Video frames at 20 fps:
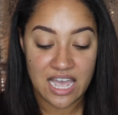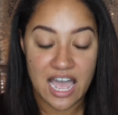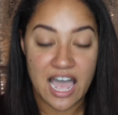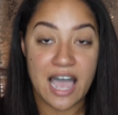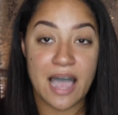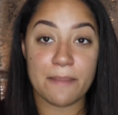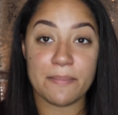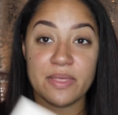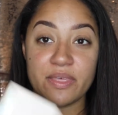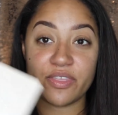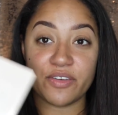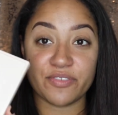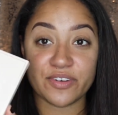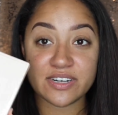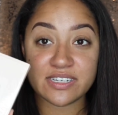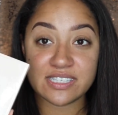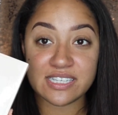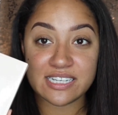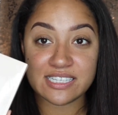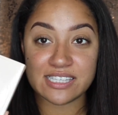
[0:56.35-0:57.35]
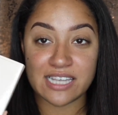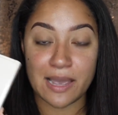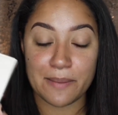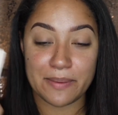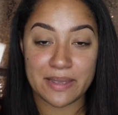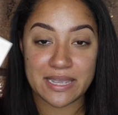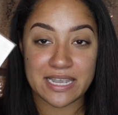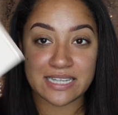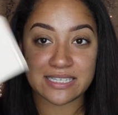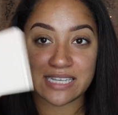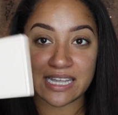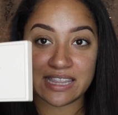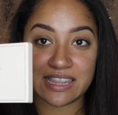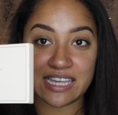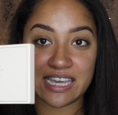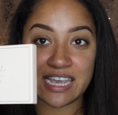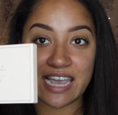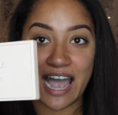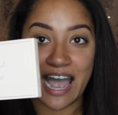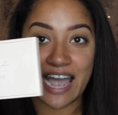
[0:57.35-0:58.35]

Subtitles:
the first things up is the